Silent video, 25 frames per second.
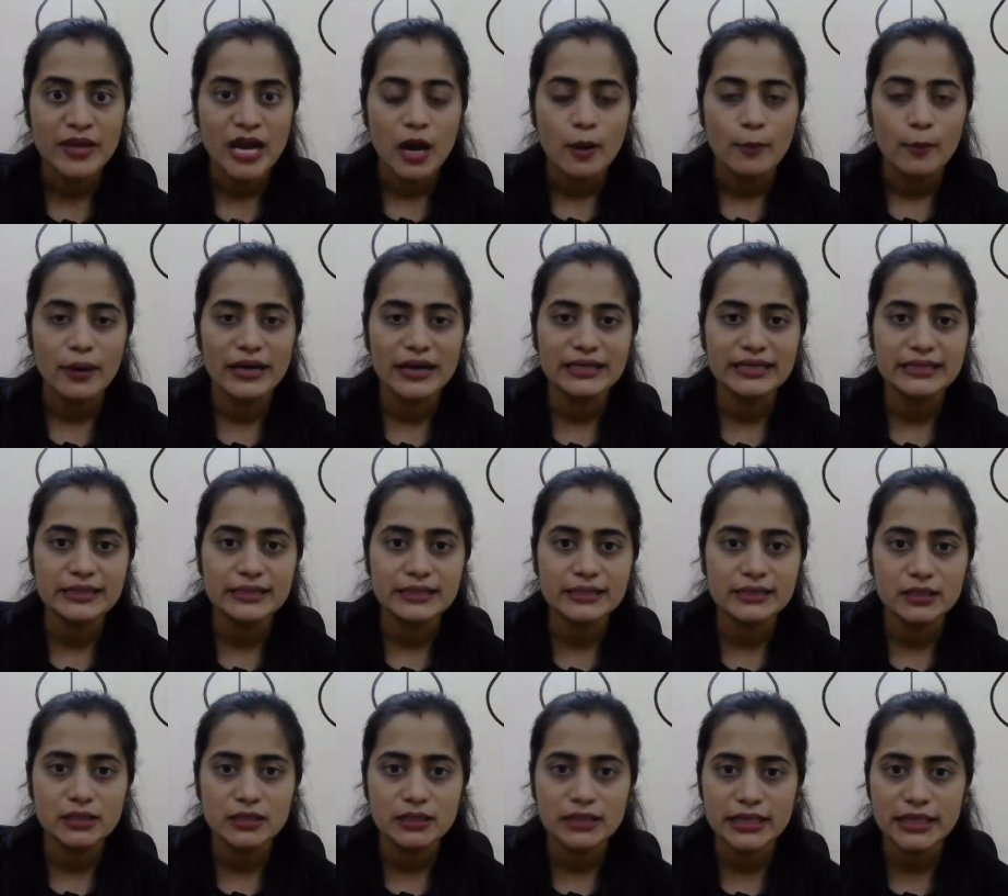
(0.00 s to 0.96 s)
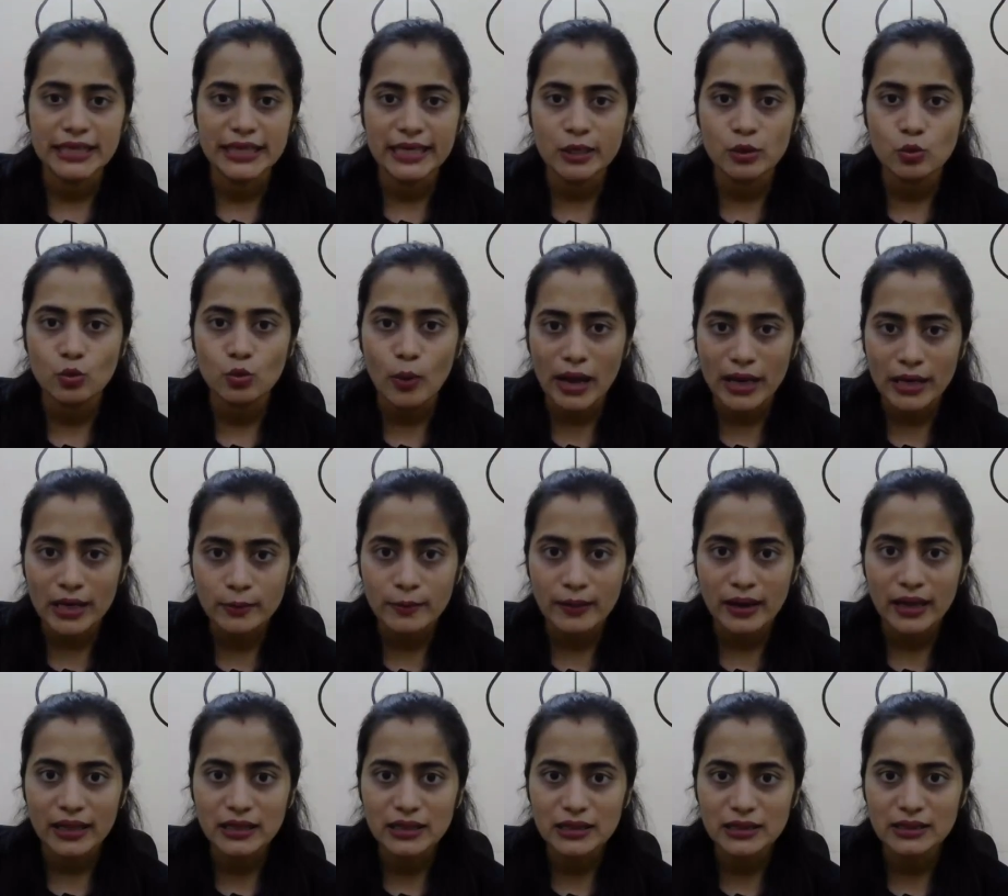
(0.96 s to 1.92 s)
but in 1
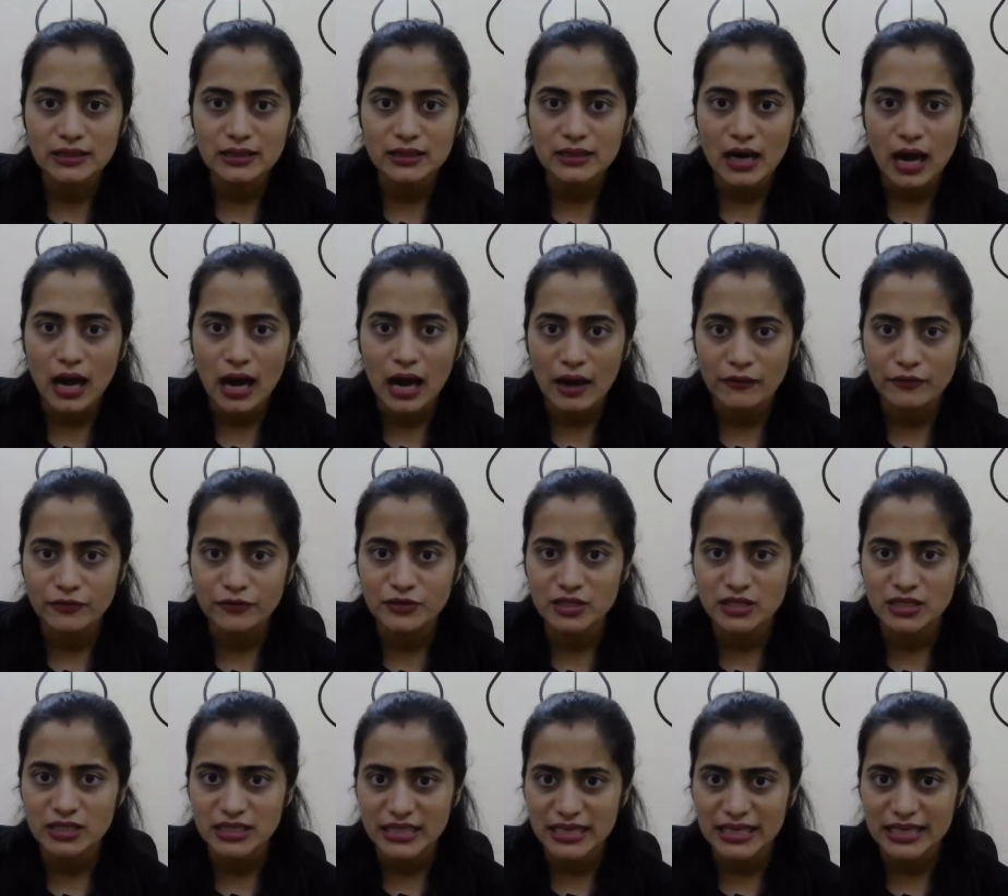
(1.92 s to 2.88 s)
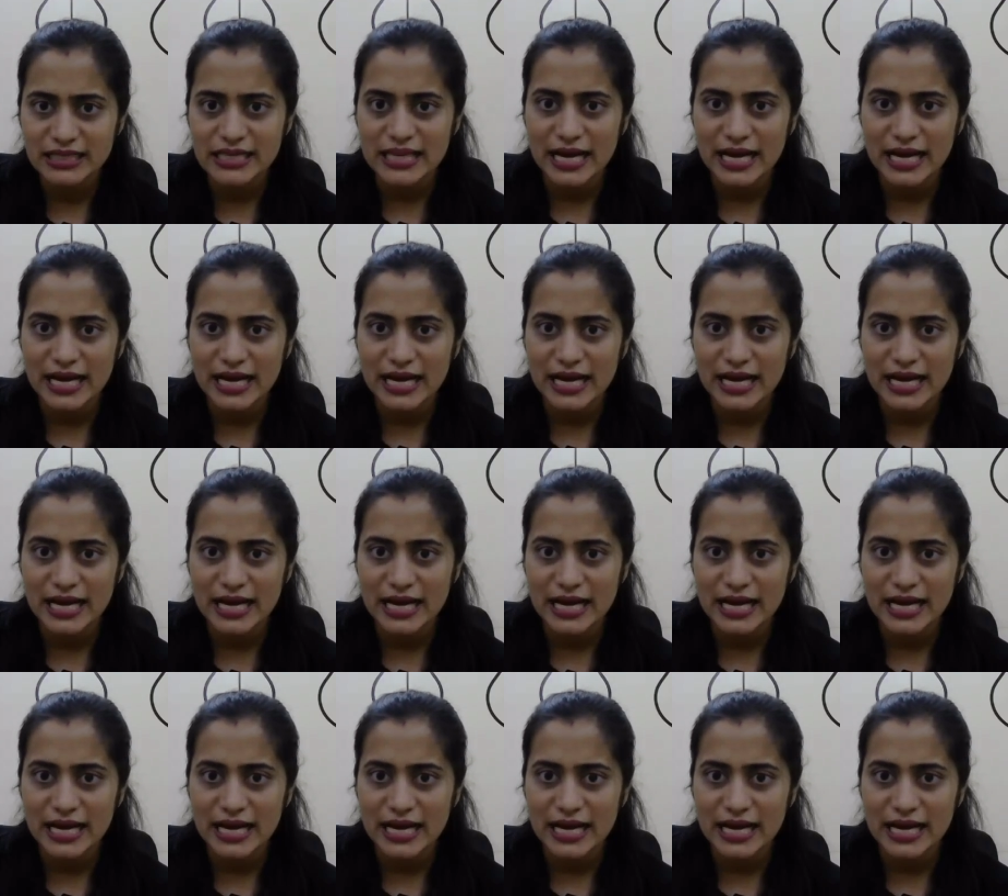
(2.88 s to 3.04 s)
month after it,